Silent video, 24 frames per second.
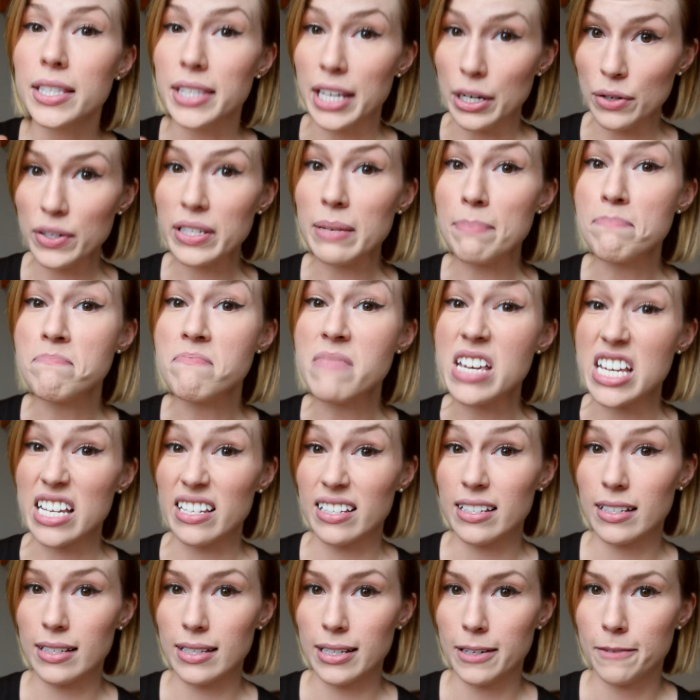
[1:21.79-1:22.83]
there is a
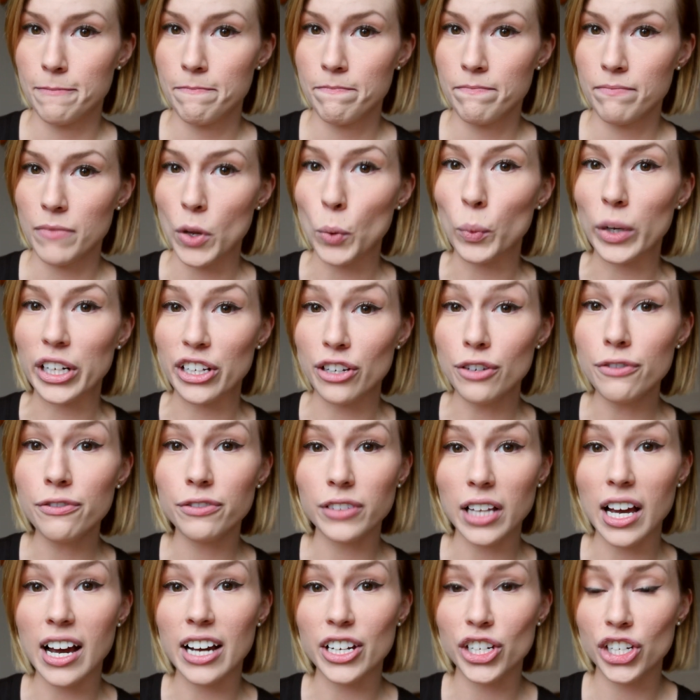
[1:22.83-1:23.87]
mist. When you
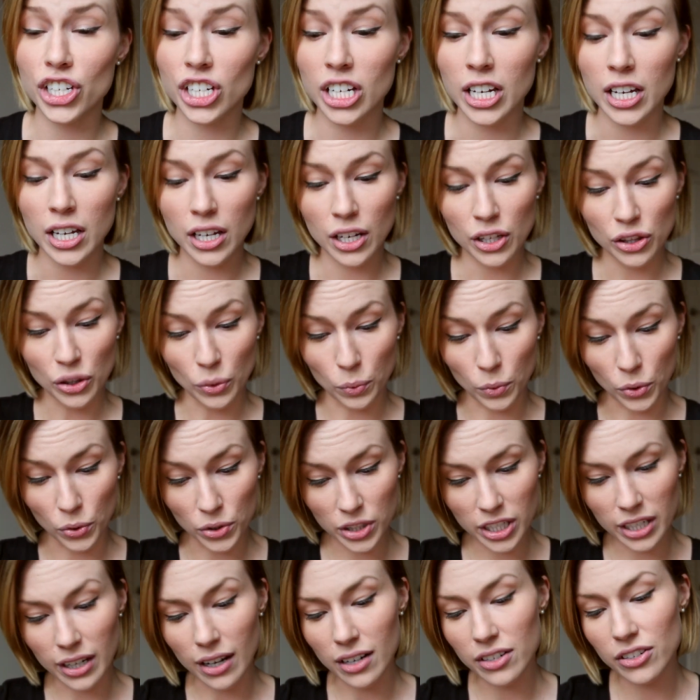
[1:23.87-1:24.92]
flush, the
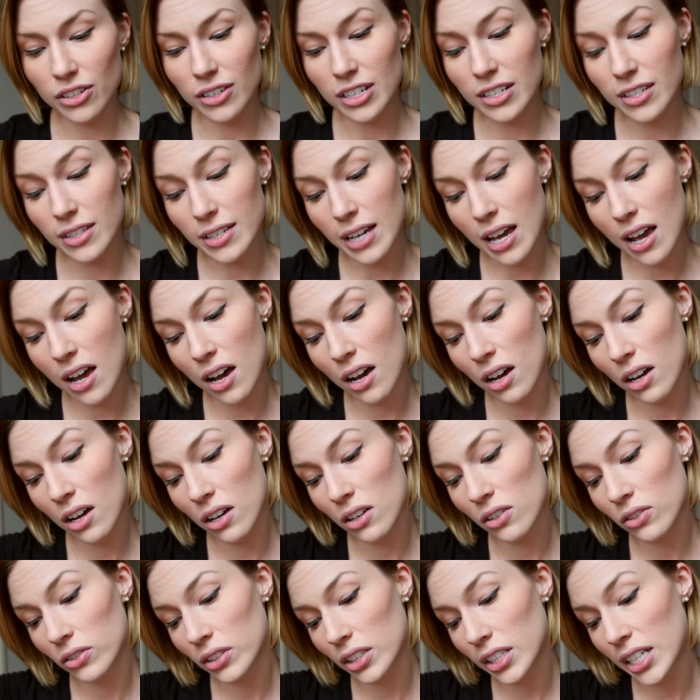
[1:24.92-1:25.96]
water gushes
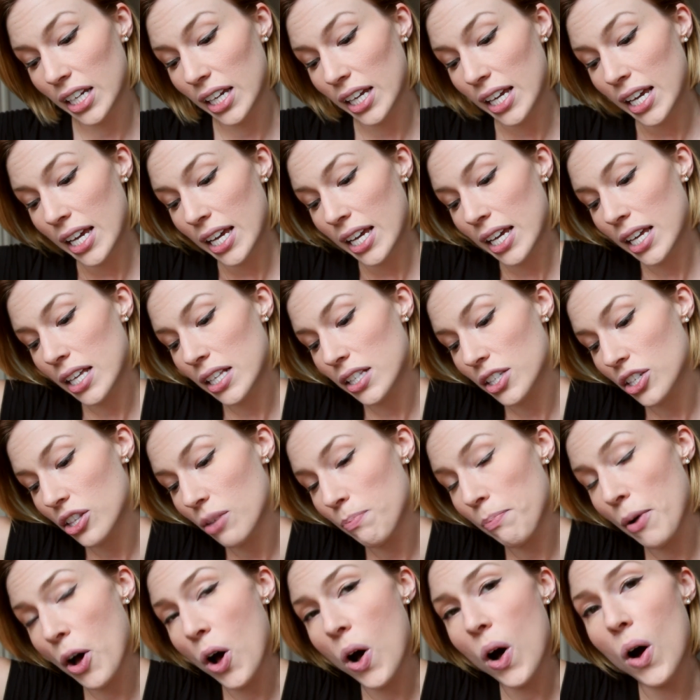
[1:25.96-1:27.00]
down into
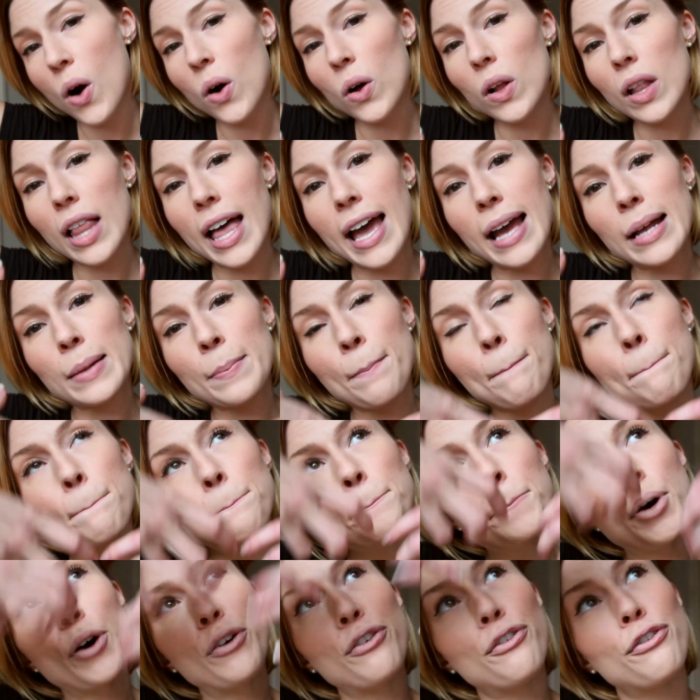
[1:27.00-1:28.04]
the bowl and
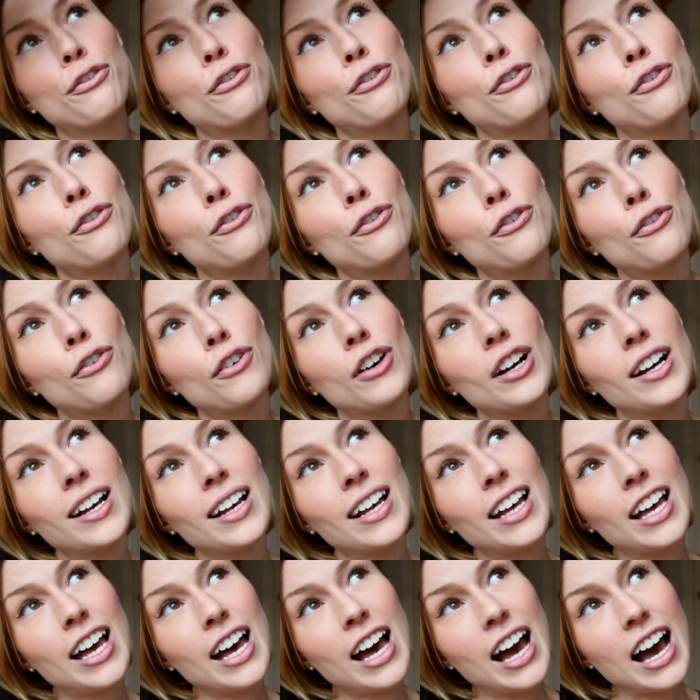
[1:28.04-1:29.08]
poof,
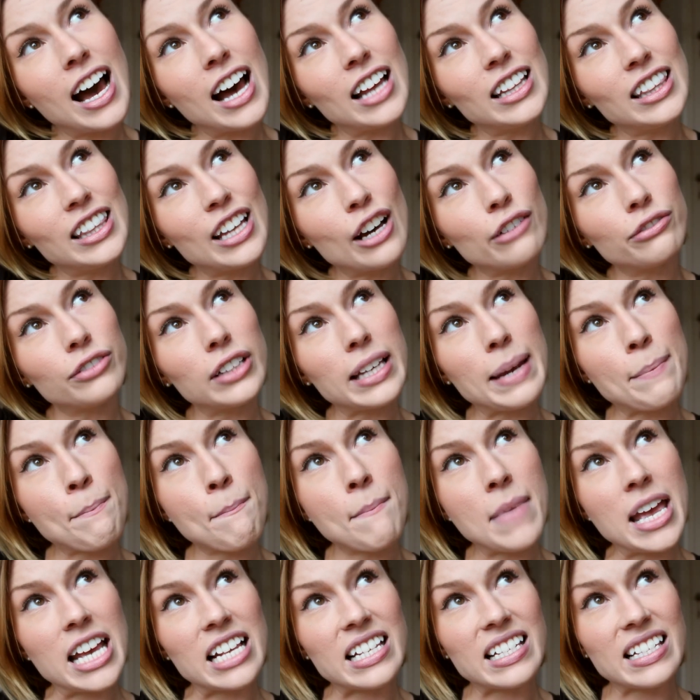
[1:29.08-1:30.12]
a lovely
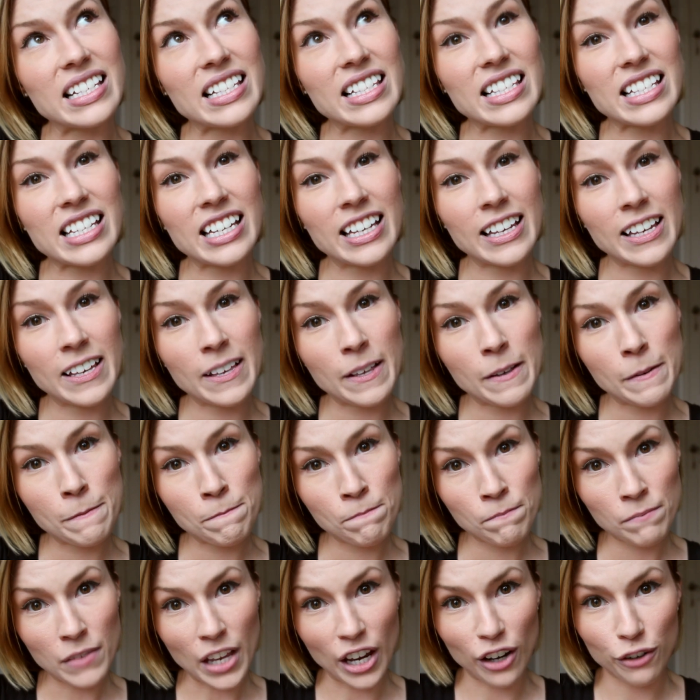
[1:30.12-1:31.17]
mist
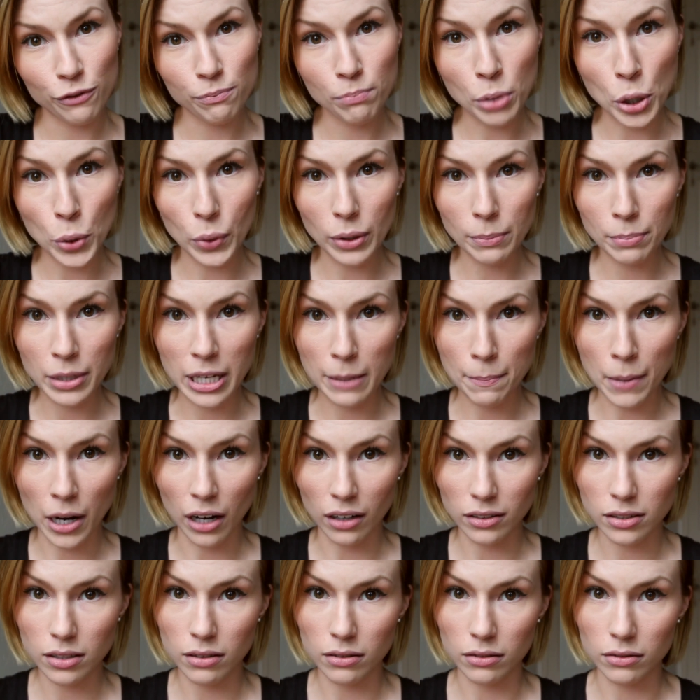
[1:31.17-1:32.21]
of poo and pee
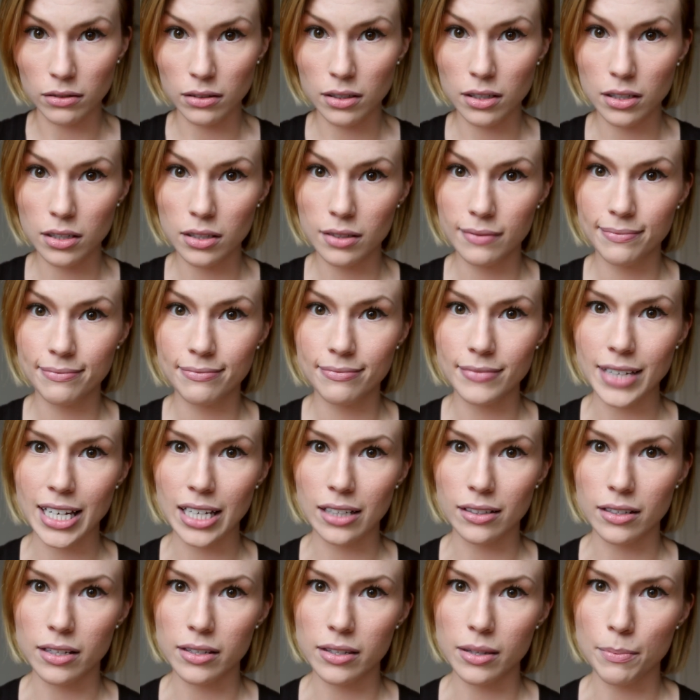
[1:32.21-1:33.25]
particles
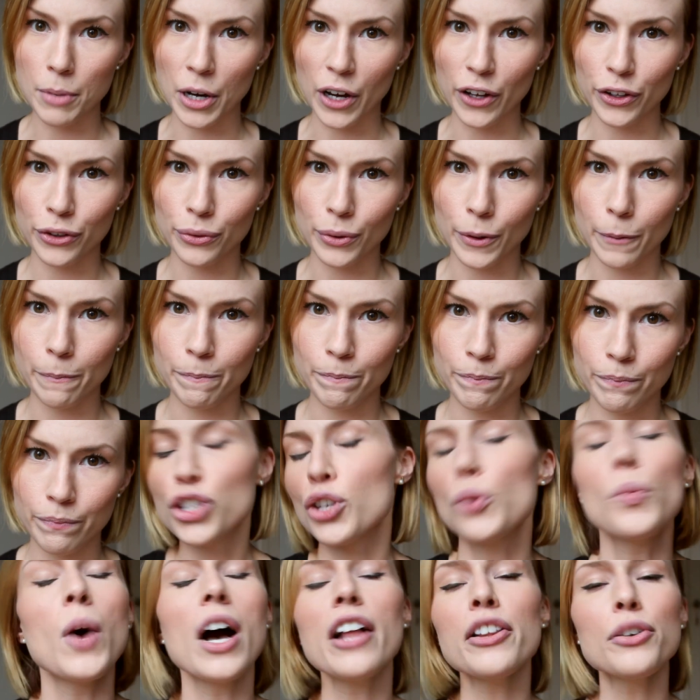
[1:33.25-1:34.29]
enters the bathroom.
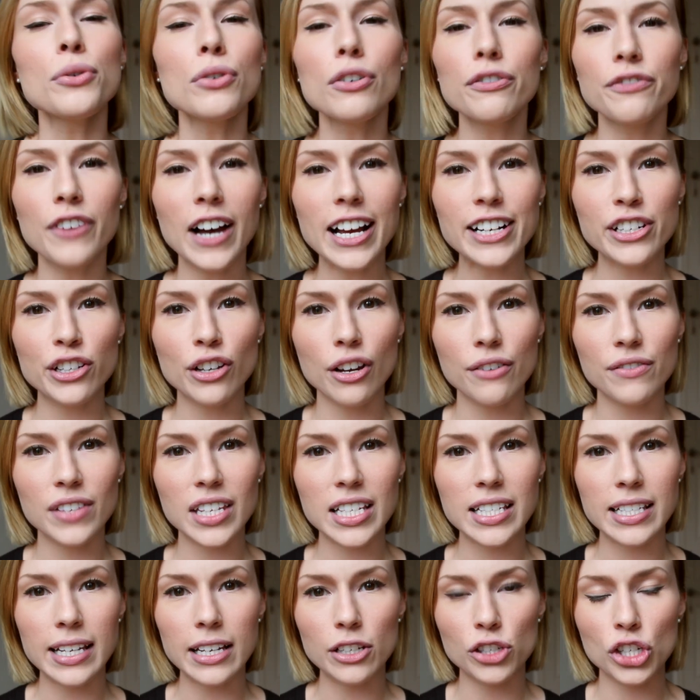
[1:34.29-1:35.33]
So while you're all fighting over
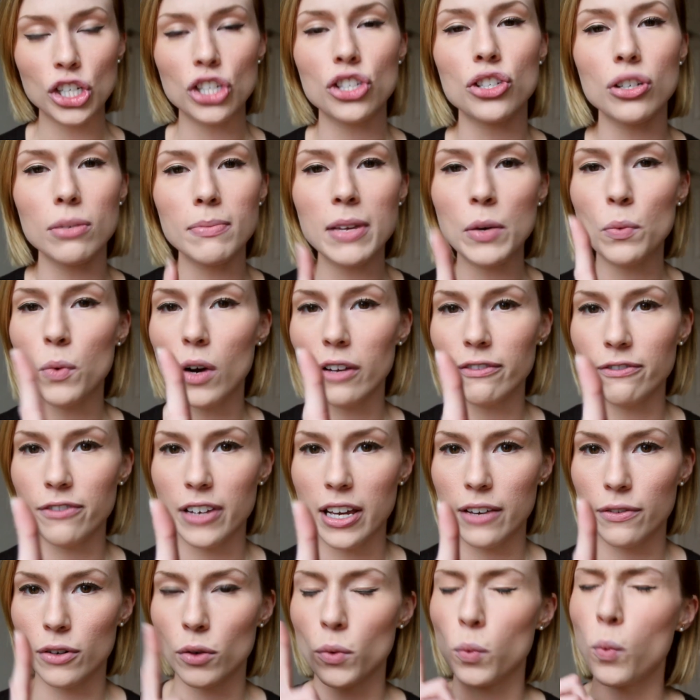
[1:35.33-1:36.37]
the seat, just do me one
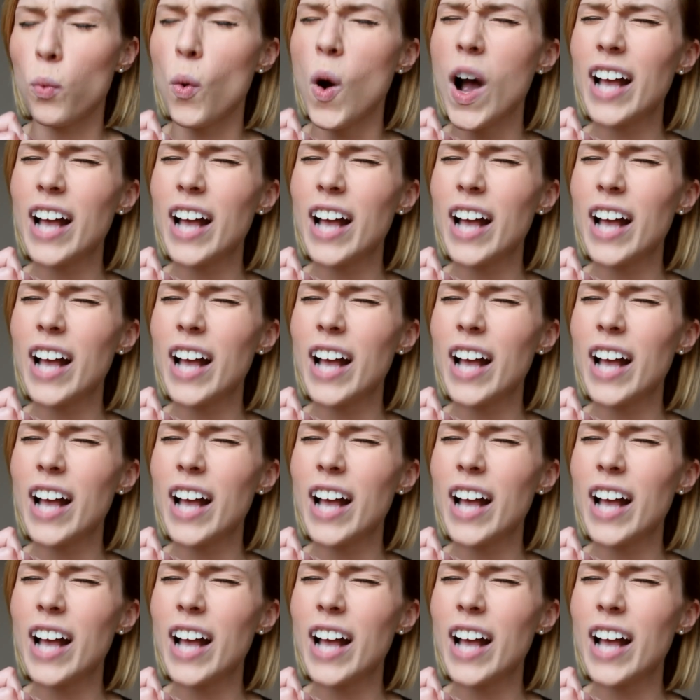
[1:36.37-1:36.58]
favor,